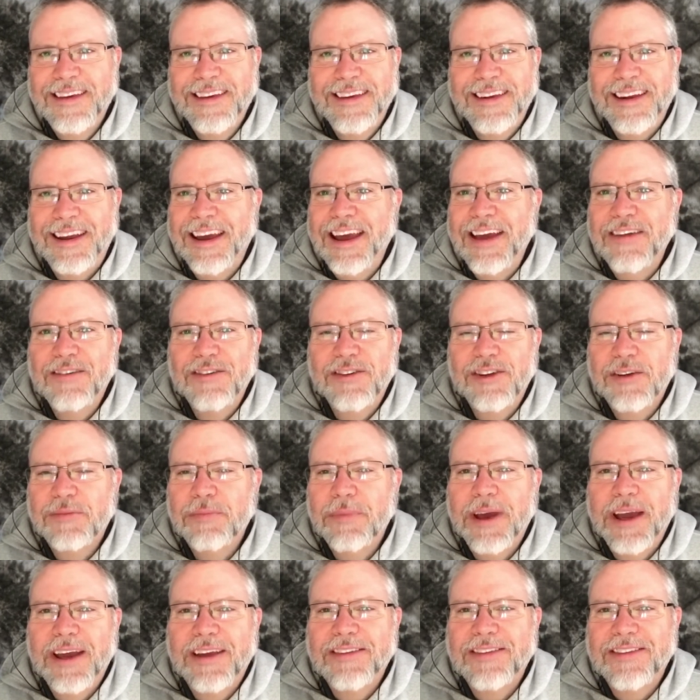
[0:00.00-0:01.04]
And I haven't looked
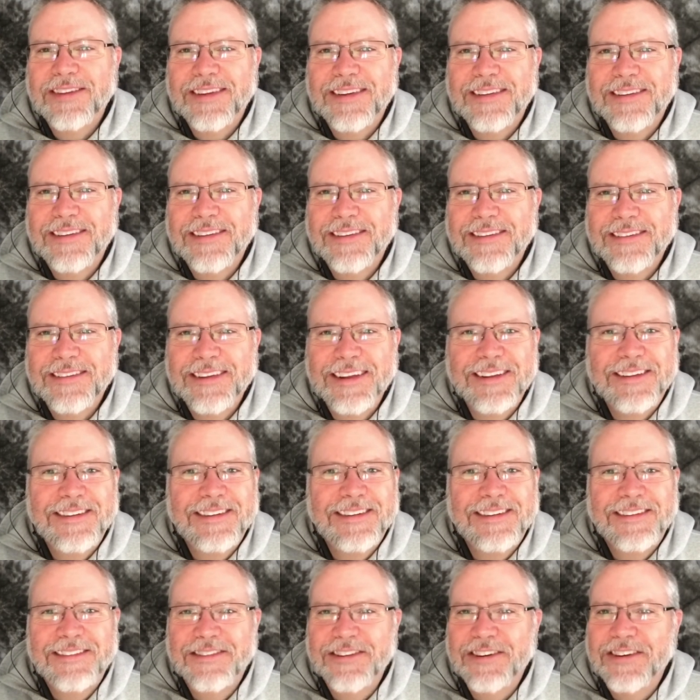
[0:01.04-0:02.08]
back since.
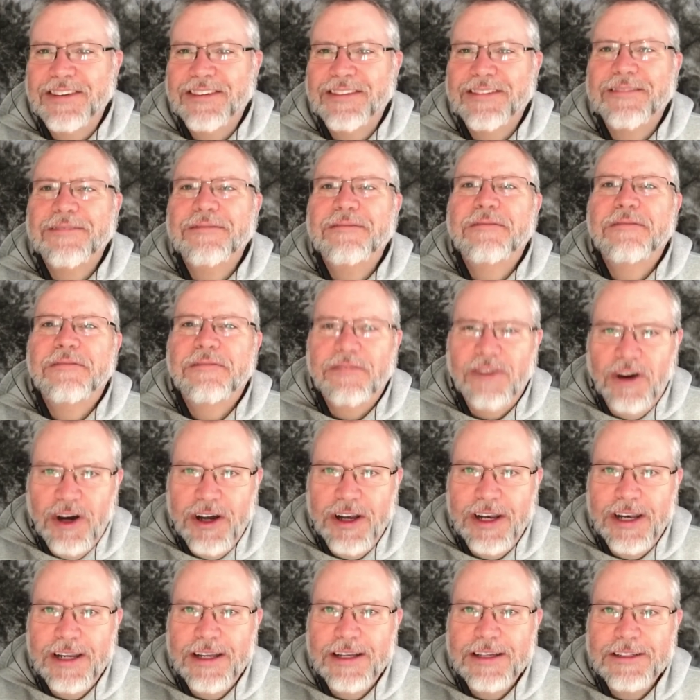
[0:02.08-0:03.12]
It's just
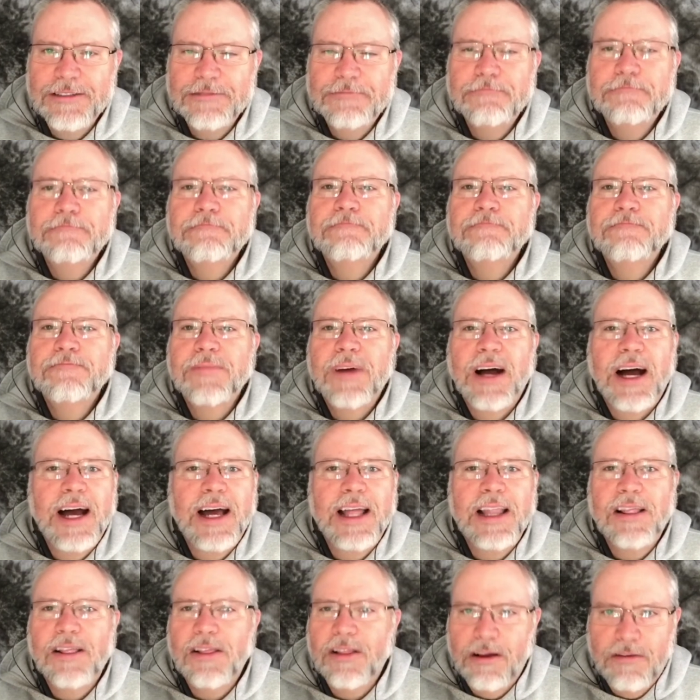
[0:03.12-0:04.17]
fun.
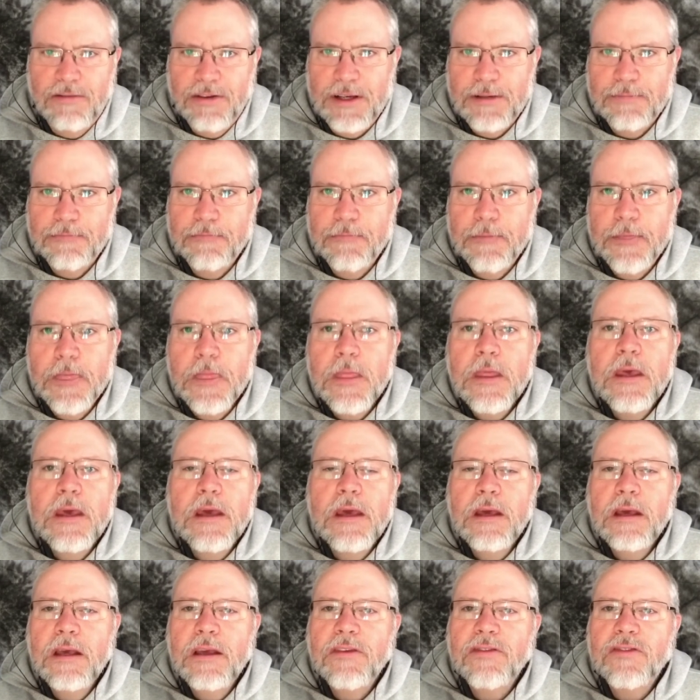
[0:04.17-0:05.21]
I love it.
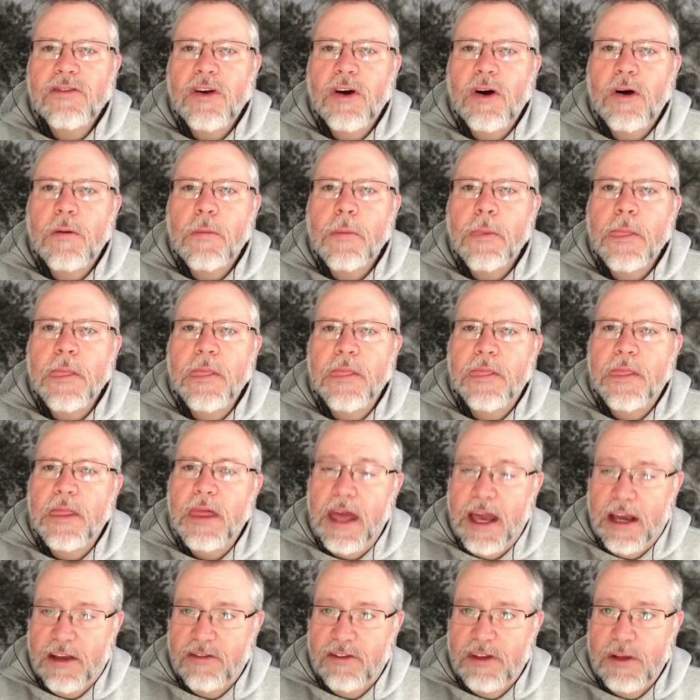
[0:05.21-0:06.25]
So
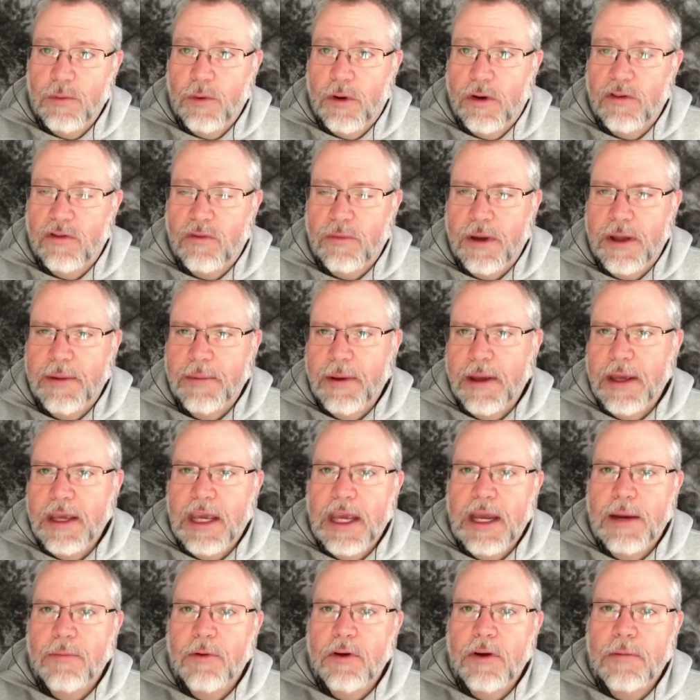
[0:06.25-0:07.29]
XT1 is my main
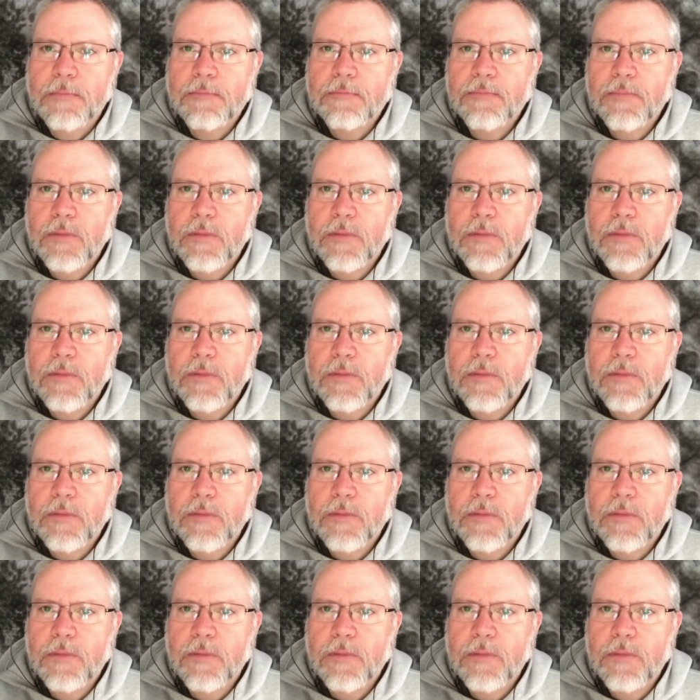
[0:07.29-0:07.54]
camera,